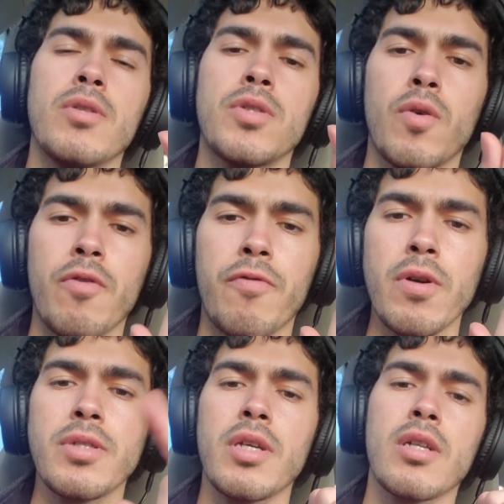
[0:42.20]
So the
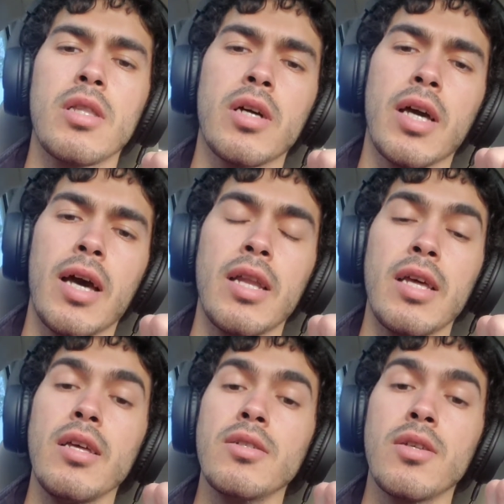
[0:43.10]
first thing to look at
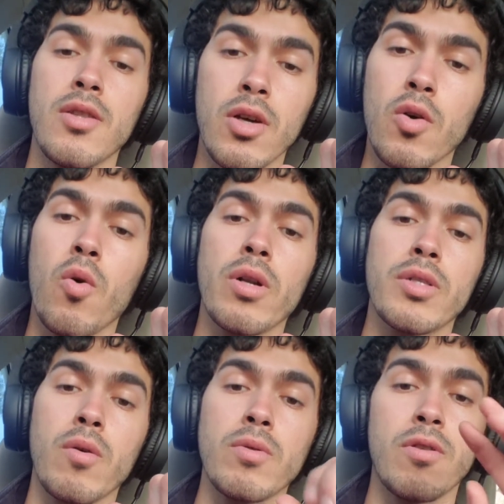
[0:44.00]
is the chord
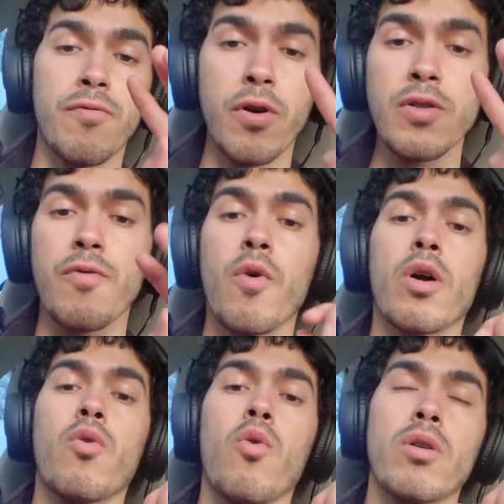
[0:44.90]
tones, the first 4
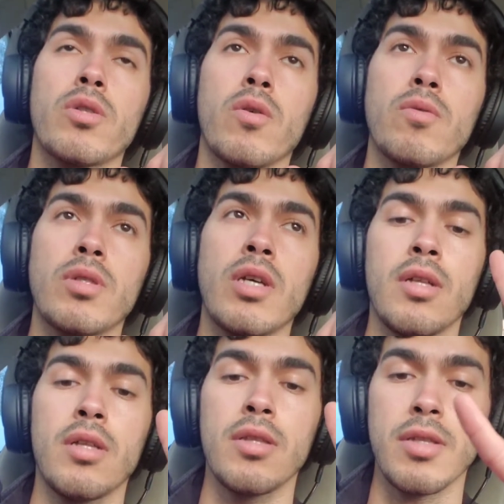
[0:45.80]
chord tones.
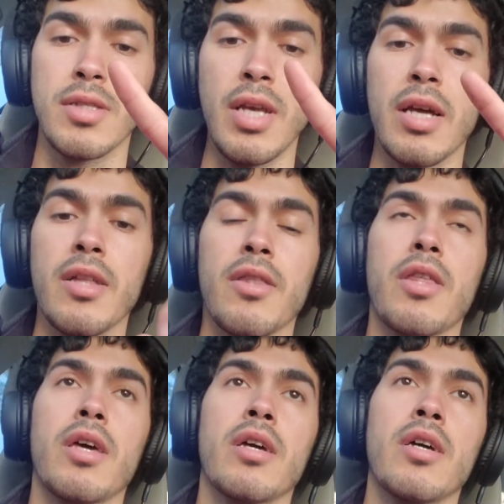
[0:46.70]
The second
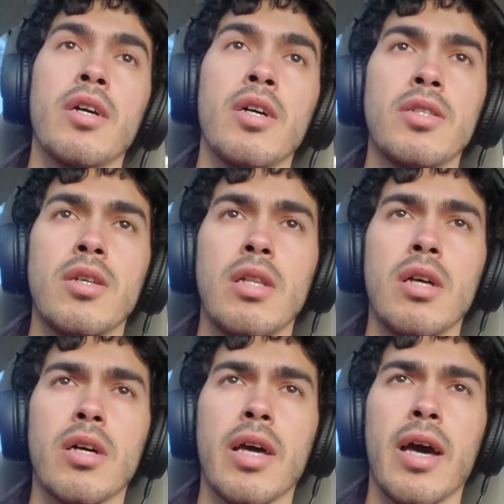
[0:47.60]
thing to
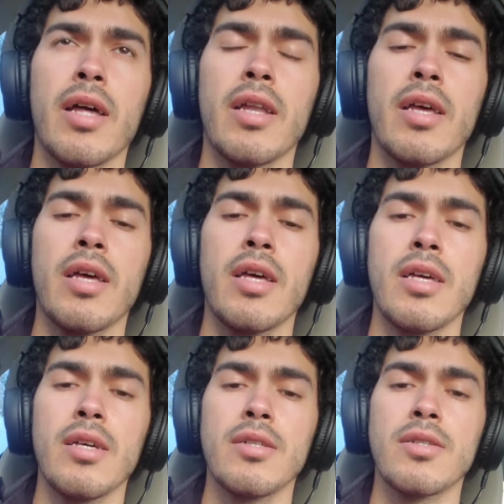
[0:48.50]
look at
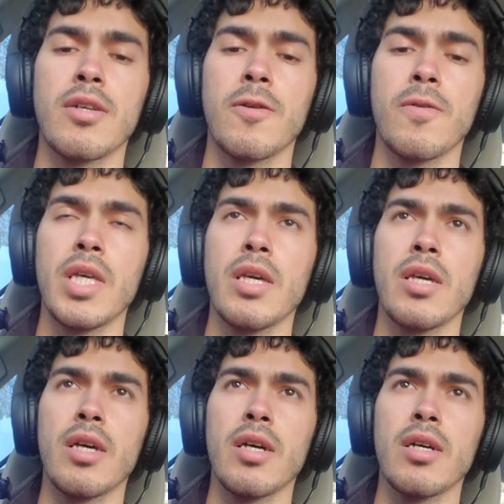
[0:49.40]
is
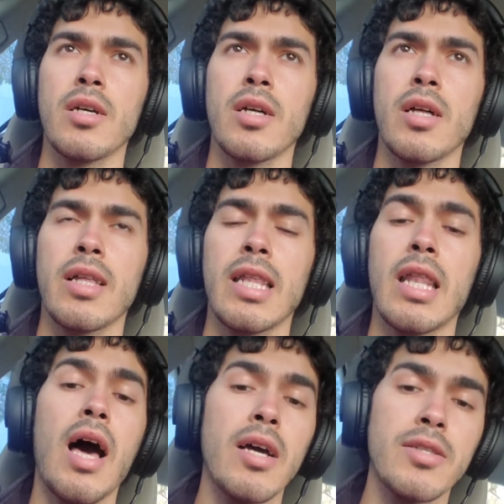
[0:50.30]
the
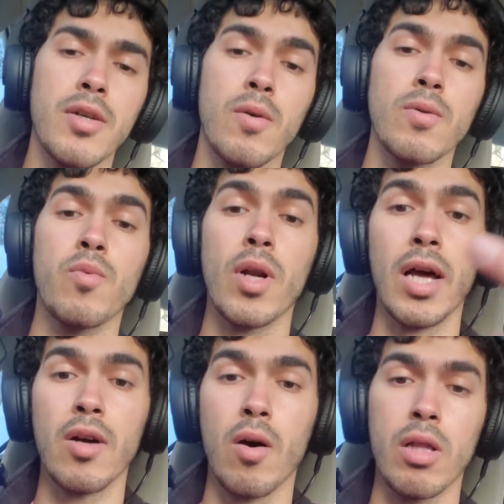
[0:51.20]
lie tones, what
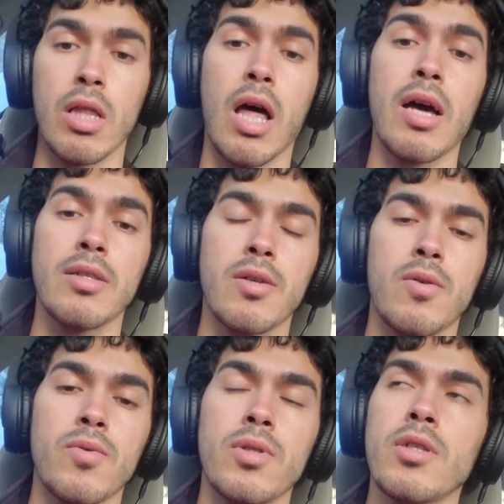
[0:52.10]
I call the lie
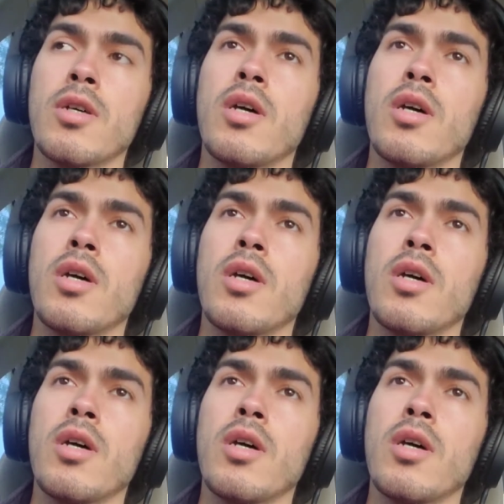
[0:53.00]
tones.